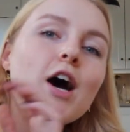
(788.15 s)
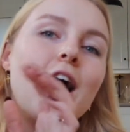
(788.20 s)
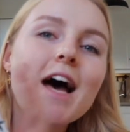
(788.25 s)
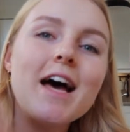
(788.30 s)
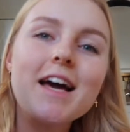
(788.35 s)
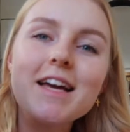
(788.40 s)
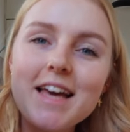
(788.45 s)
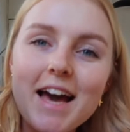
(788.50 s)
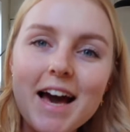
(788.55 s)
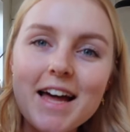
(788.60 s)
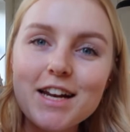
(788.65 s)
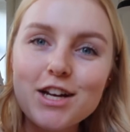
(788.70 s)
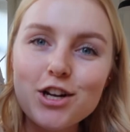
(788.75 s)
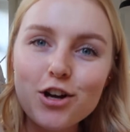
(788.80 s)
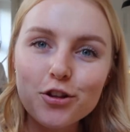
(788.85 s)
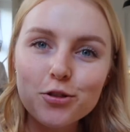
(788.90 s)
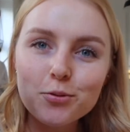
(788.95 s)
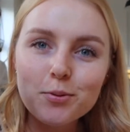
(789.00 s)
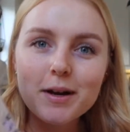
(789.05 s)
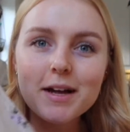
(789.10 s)
Again,
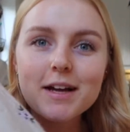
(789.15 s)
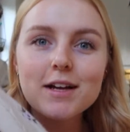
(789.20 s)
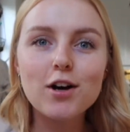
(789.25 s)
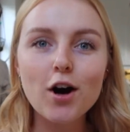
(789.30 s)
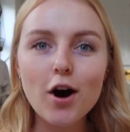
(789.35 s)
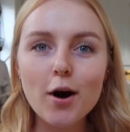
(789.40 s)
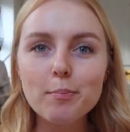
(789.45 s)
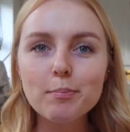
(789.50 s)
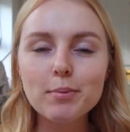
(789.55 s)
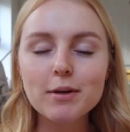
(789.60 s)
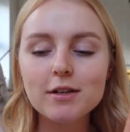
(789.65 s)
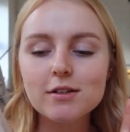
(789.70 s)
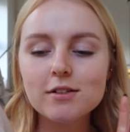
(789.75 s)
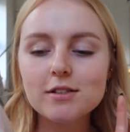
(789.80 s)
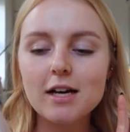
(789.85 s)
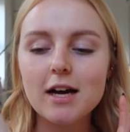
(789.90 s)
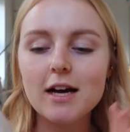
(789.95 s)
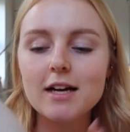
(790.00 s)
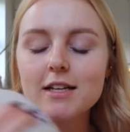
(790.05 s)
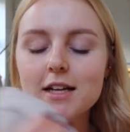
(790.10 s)
another one I got because
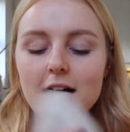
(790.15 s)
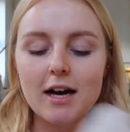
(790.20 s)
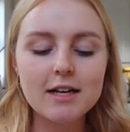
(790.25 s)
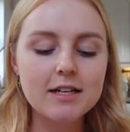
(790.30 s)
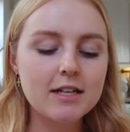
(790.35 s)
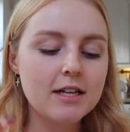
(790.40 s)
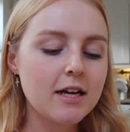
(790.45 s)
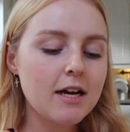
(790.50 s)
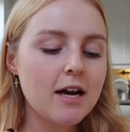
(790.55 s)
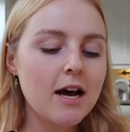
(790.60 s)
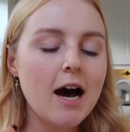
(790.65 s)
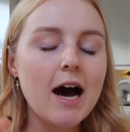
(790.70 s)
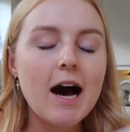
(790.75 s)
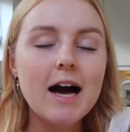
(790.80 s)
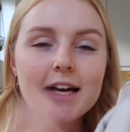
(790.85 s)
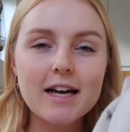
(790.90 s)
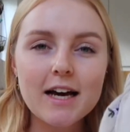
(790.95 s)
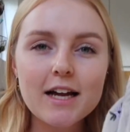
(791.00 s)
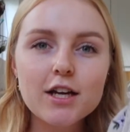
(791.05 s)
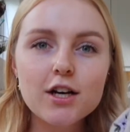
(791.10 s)
I
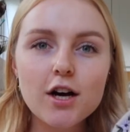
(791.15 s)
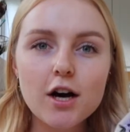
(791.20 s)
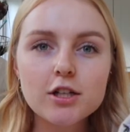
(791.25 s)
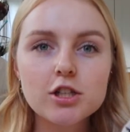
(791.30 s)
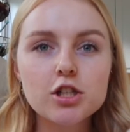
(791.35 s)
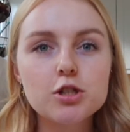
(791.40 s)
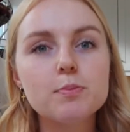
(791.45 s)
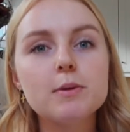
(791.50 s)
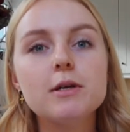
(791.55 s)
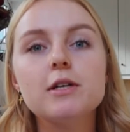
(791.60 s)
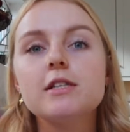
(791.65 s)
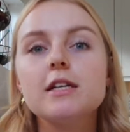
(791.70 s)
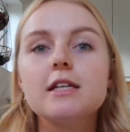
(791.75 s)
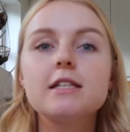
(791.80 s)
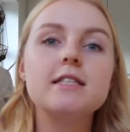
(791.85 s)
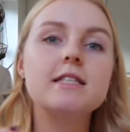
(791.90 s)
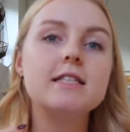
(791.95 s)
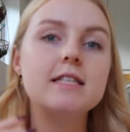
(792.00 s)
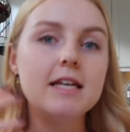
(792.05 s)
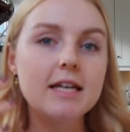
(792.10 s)
kind of got just because I'd
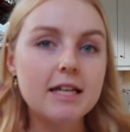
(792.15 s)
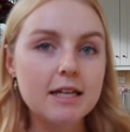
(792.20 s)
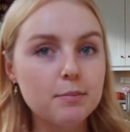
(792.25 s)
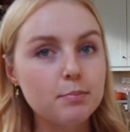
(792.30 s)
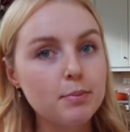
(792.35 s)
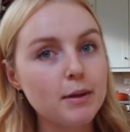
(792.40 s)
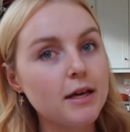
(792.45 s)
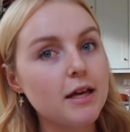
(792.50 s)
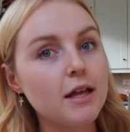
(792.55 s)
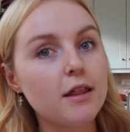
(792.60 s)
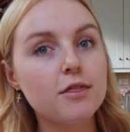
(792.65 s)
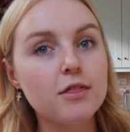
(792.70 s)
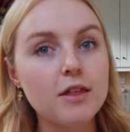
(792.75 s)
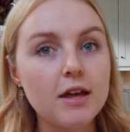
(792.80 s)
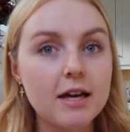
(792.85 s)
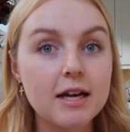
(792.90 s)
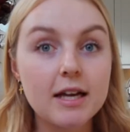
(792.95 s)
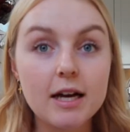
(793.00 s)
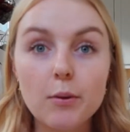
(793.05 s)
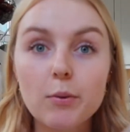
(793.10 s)
seen it being a
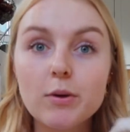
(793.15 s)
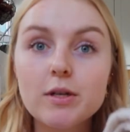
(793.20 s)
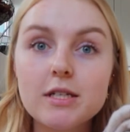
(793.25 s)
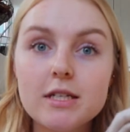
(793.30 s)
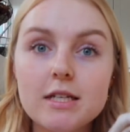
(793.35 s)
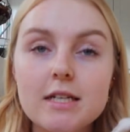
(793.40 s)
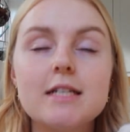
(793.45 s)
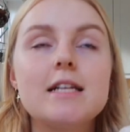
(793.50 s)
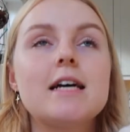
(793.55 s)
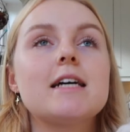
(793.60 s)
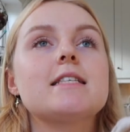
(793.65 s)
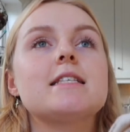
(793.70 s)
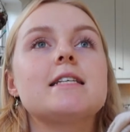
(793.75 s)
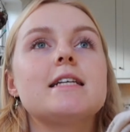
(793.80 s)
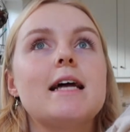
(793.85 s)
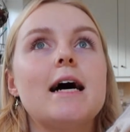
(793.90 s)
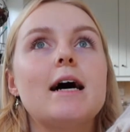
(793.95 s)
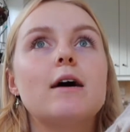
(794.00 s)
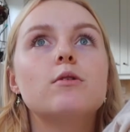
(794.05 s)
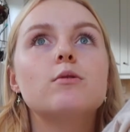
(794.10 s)
thing and I wanted to test it
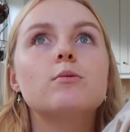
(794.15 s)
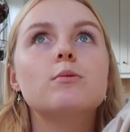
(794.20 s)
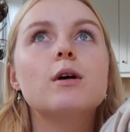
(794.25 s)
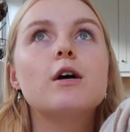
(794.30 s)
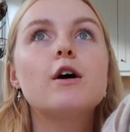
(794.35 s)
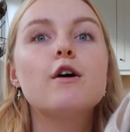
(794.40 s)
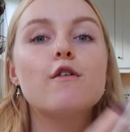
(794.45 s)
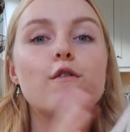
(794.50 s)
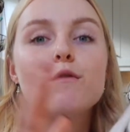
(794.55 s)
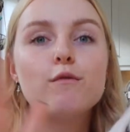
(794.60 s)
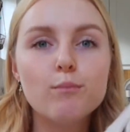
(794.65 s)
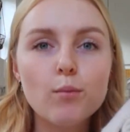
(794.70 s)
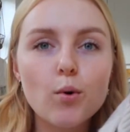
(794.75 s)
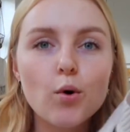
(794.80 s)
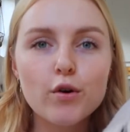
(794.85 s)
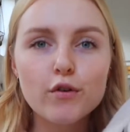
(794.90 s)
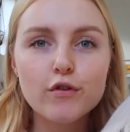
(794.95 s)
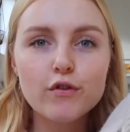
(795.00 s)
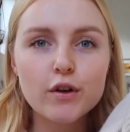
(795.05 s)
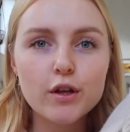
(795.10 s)
out
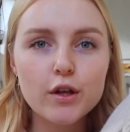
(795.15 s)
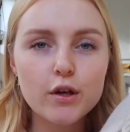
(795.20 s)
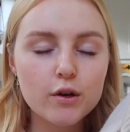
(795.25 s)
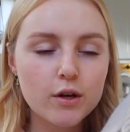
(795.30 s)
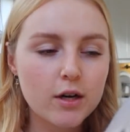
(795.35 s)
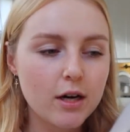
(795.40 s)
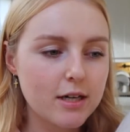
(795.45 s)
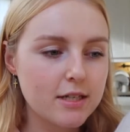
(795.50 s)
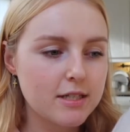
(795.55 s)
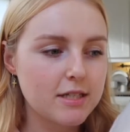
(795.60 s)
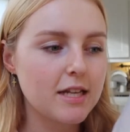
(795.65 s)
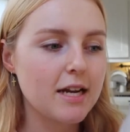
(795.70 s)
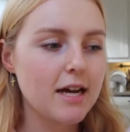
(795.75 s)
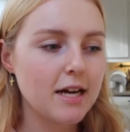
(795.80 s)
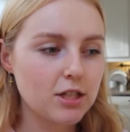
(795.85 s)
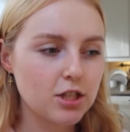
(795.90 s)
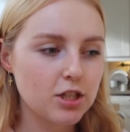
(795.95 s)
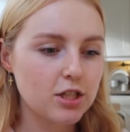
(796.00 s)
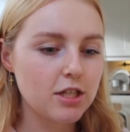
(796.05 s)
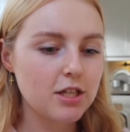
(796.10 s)
more for you guys than
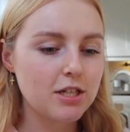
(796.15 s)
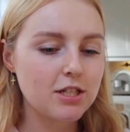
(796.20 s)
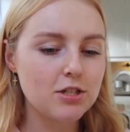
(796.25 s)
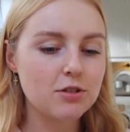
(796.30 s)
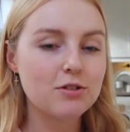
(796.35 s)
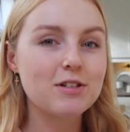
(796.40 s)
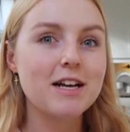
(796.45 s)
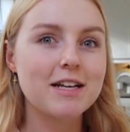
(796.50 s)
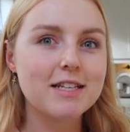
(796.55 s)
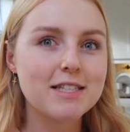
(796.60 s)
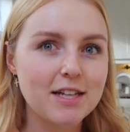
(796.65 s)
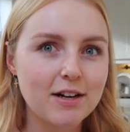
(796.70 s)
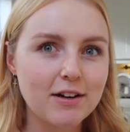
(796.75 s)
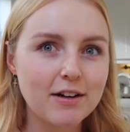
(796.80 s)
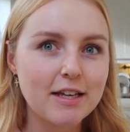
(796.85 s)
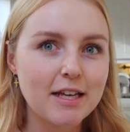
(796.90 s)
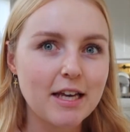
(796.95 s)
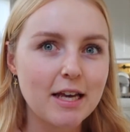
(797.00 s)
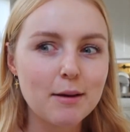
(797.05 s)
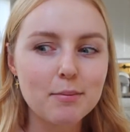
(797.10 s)
actually to necessarily
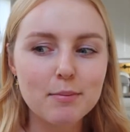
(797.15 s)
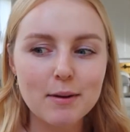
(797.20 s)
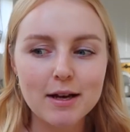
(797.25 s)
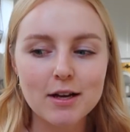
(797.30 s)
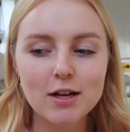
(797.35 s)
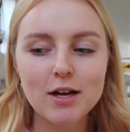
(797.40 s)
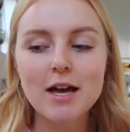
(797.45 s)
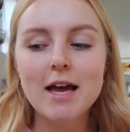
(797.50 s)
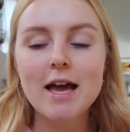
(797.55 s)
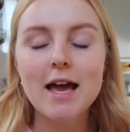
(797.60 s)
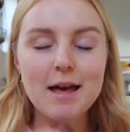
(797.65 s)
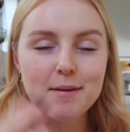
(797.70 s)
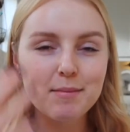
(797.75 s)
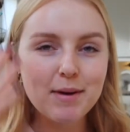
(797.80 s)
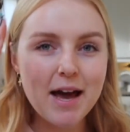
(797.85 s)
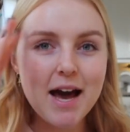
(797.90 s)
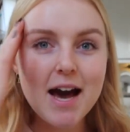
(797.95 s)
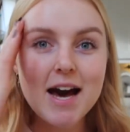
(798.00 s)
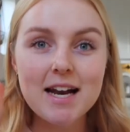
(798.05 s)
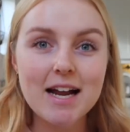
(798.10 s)
keep. Like in my
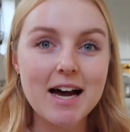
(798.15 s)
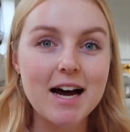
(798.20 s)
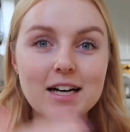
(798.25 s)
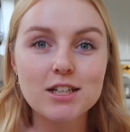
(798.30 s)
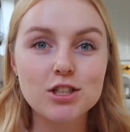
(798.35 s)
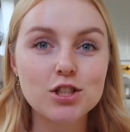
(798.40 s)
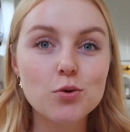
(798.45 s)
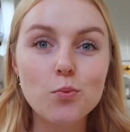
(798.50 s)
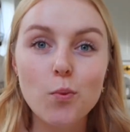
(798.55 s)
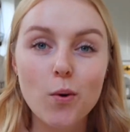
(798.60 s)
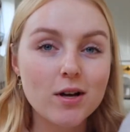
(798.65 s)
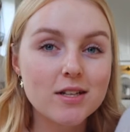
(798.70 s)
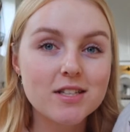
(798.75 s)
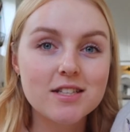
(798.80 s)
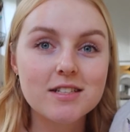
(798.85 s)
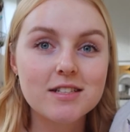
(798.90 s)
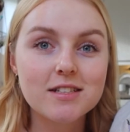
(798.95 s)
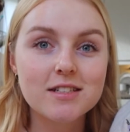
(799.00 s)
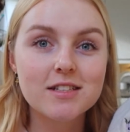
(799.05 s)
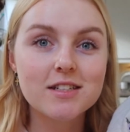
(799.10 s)
head, I actually
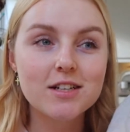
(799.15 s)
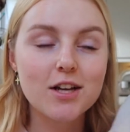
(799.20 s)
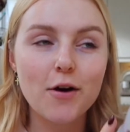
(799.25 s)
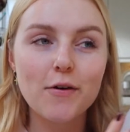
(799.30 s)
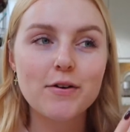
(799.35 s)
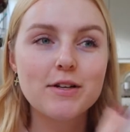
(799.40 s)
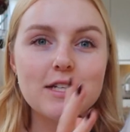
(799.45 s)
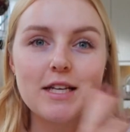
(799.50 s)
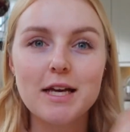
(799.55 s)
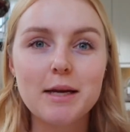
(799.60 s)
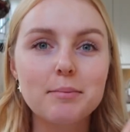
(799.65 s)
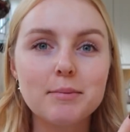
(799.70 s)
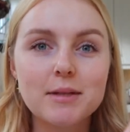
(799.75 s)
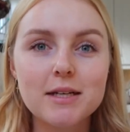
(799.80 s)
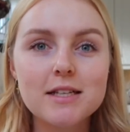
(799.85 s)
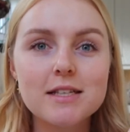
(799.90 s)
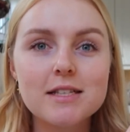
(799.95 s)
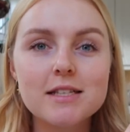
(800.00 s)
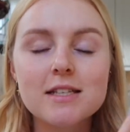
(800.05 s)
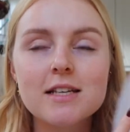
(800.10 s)
wasn't going to keep
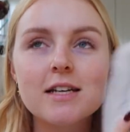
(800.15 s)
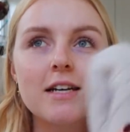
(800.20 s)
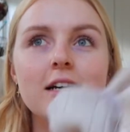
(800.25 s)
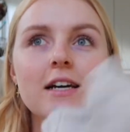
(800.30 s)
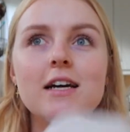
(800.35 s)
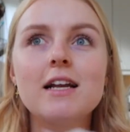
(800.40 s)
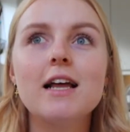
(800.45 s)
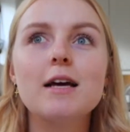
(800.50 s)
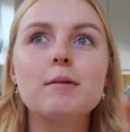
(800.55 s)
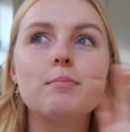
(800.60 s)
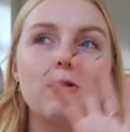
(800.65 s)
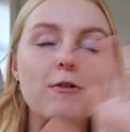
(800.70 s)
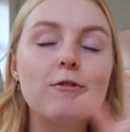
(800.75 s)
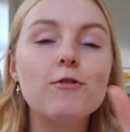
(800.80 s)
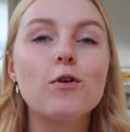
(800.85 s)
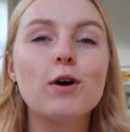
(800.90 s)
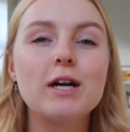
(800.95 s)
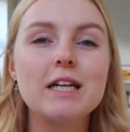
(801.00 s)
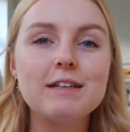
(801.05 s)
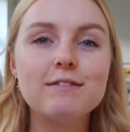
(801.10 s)
this, like
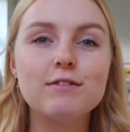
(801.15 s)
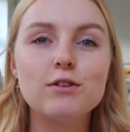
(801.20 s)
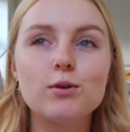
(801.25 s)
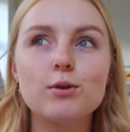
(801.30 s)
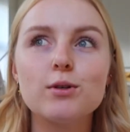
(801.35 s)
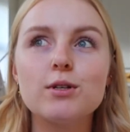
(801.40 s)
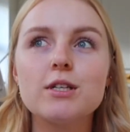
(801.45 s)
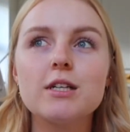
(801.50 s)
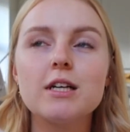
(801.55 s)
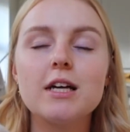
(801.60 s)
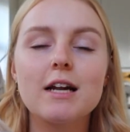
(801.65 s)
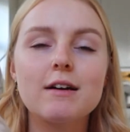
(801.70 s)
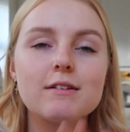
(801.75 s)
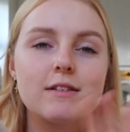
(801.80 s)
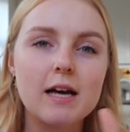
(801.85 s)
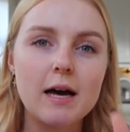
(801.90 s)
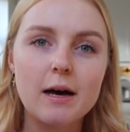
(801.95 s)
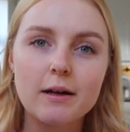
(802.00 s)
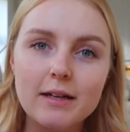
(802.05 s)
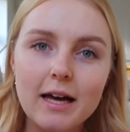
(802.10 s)
before I'd even ordered it. I was
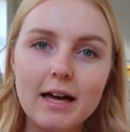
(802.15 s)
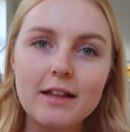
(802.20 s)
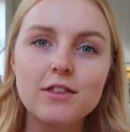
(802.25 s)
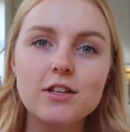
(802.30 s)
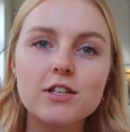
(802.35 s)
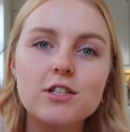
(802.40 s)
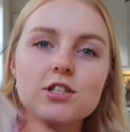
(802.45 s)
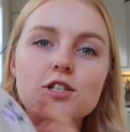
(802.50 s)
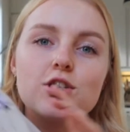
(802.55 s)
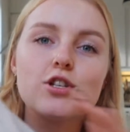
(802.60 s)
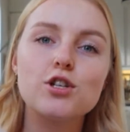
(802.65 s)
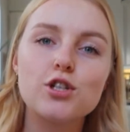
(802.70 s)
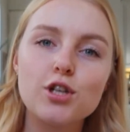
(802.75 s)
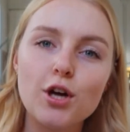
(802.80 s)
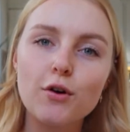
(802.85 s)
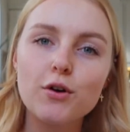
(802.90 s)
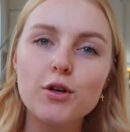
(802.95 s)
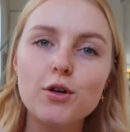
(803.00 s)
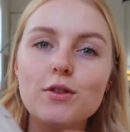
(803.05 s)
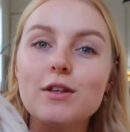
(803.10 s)
like, I'll get this to show
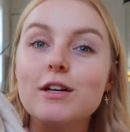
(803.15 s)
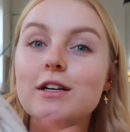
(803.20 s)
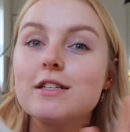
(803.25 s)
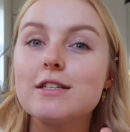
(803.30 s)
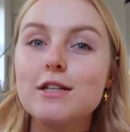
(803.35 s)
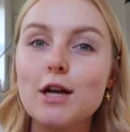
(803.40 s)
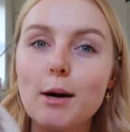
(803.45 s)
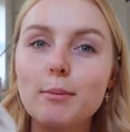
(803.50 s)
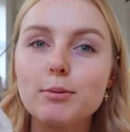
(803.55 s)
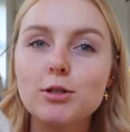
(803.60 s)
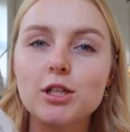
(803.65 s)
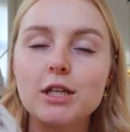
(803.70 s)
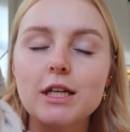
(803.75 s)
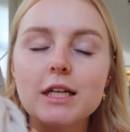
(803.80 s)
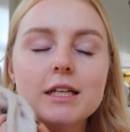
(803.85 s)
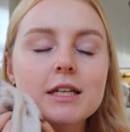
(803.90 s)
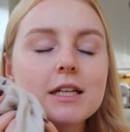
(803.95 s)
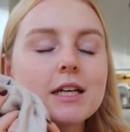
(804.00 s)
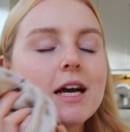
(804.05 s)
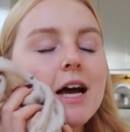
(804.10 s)
you that it's an
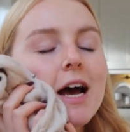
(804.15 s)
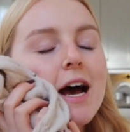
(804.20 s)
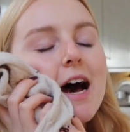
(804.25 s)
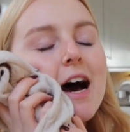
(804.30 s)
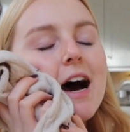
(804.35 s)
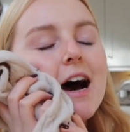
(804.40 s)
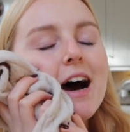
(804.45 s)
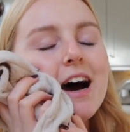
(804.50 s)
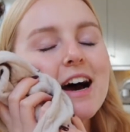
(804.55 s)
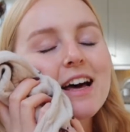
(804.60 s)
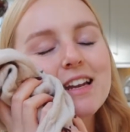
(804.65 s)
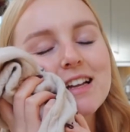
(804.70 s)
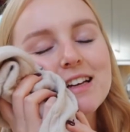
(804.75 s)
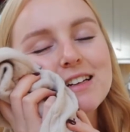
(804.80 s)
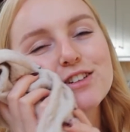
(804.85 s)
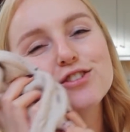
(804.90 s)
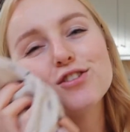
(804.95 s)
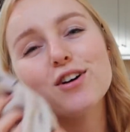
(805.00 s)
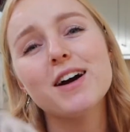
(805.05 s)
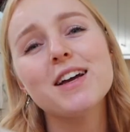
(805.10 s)
option, and I
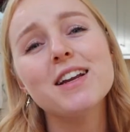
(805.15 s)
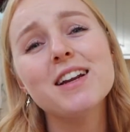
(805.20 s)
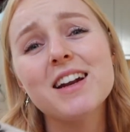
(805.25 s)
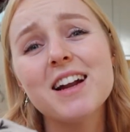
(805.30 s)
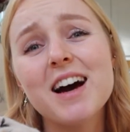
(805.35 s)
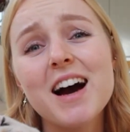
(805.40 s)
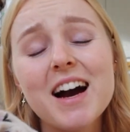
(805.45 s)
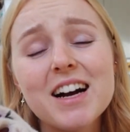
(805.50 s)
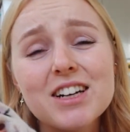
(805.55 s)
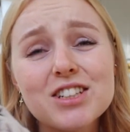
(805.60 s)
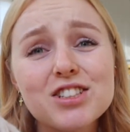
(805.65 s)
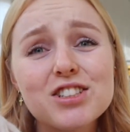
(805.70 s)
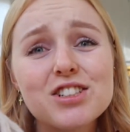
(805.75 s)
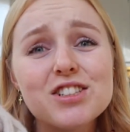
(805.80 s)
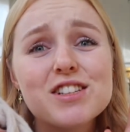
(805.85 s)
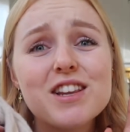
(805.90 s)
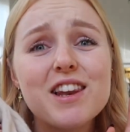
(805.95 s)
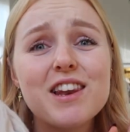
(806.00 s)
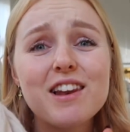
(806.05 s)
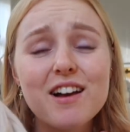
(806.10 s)
tried it and I actually
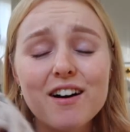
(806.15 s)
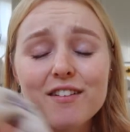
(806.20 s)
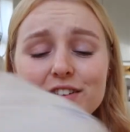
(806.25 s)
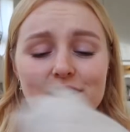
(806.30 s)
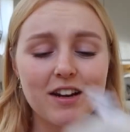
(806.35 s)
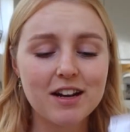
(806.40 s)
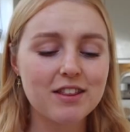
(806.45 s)
just love it.